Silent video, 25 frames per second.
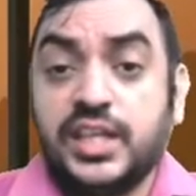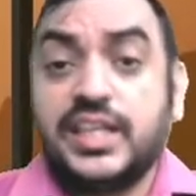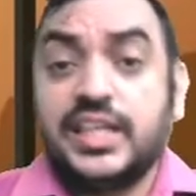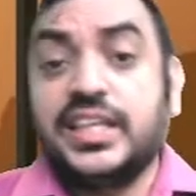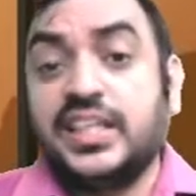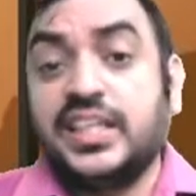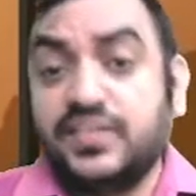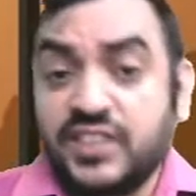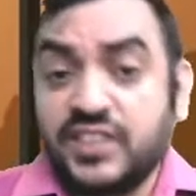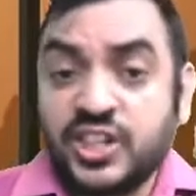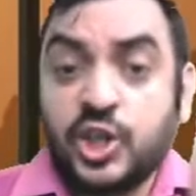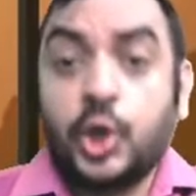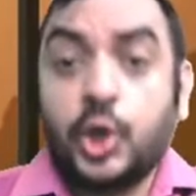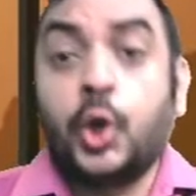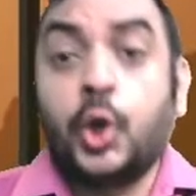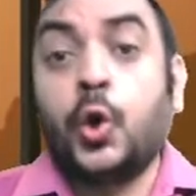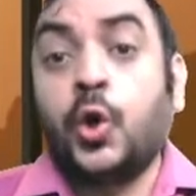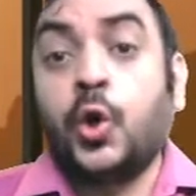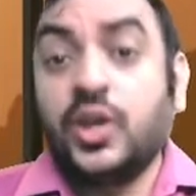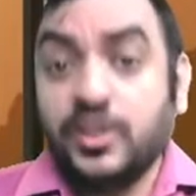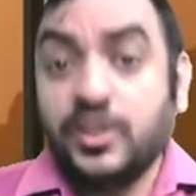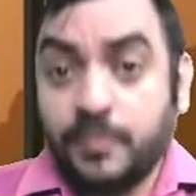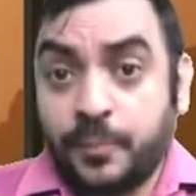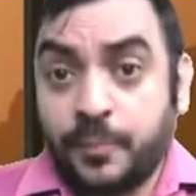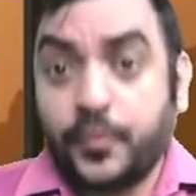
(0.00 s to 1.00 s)
Even
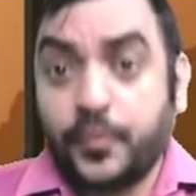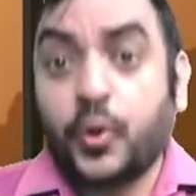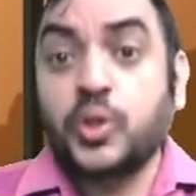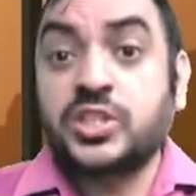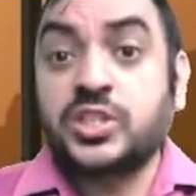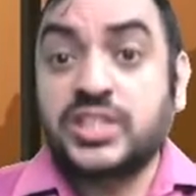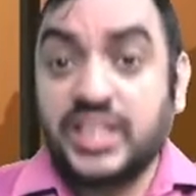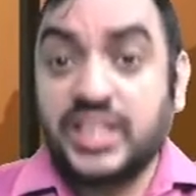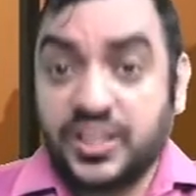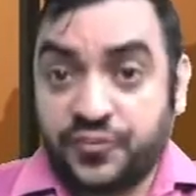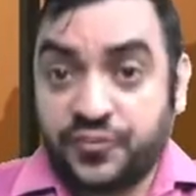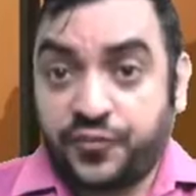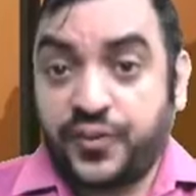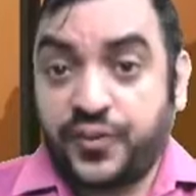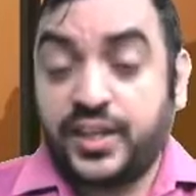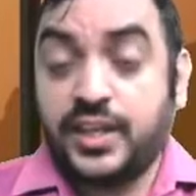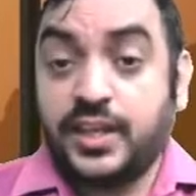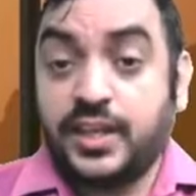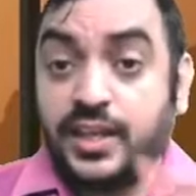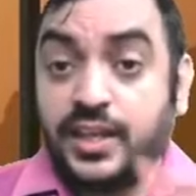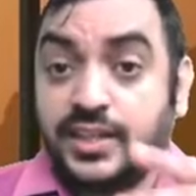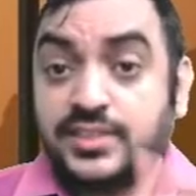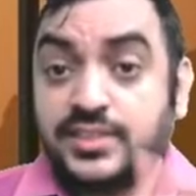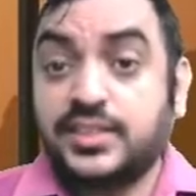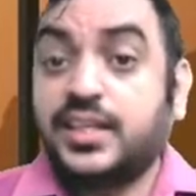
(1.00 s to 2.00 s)
loan processing
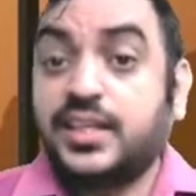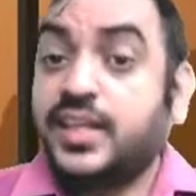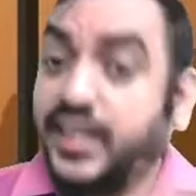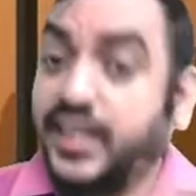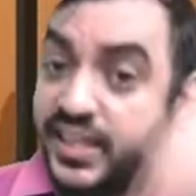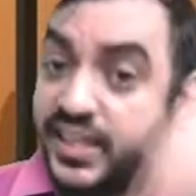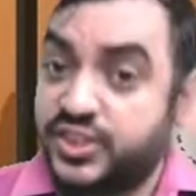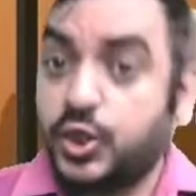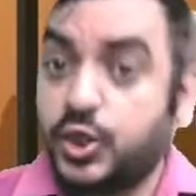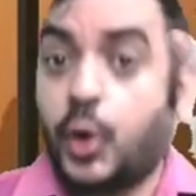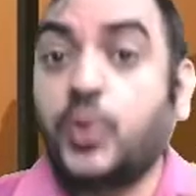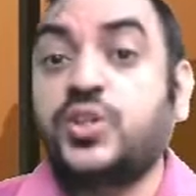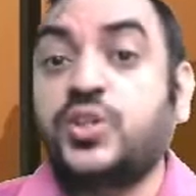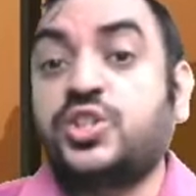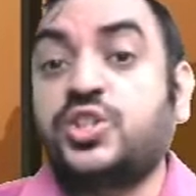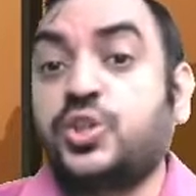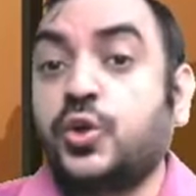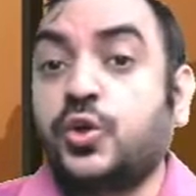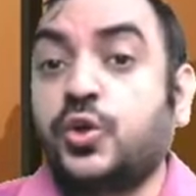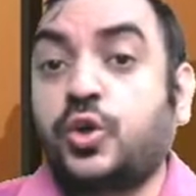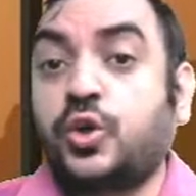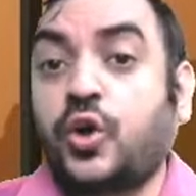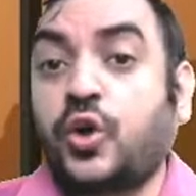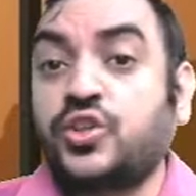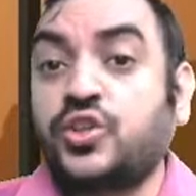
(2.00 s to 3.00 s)
fees is
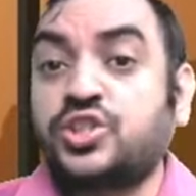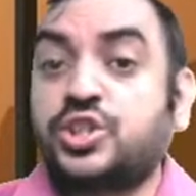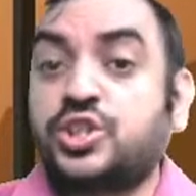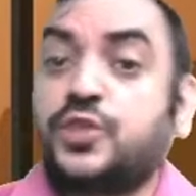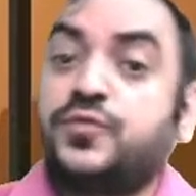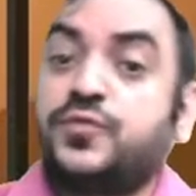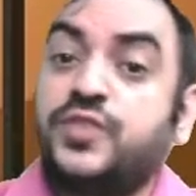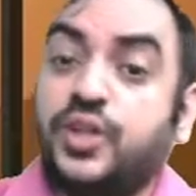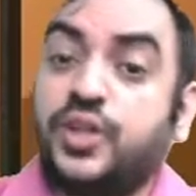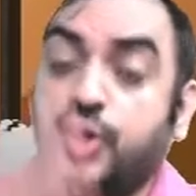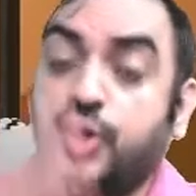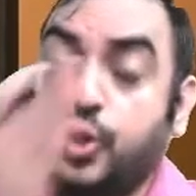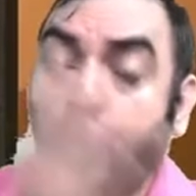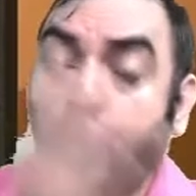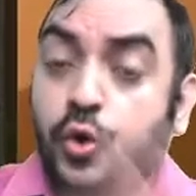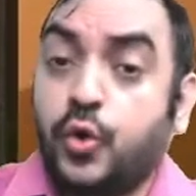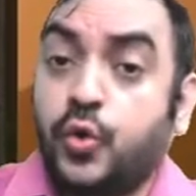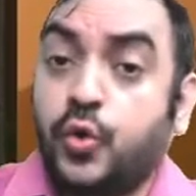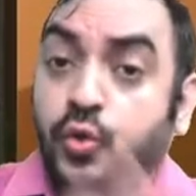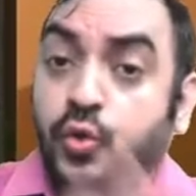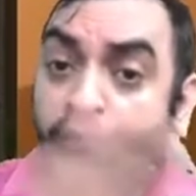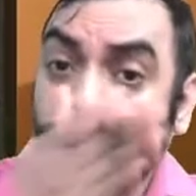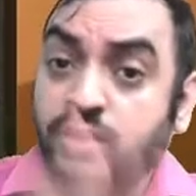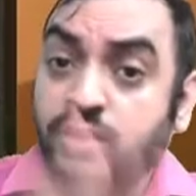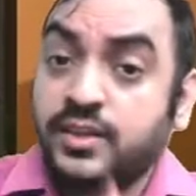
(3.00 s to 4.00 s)
also cost of the
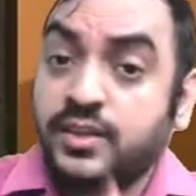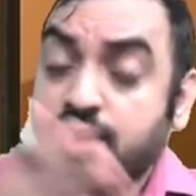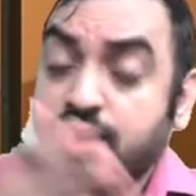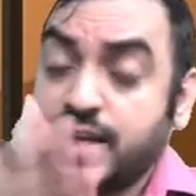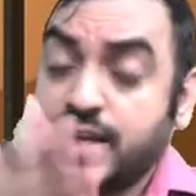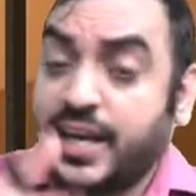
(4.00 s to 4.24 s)
loan.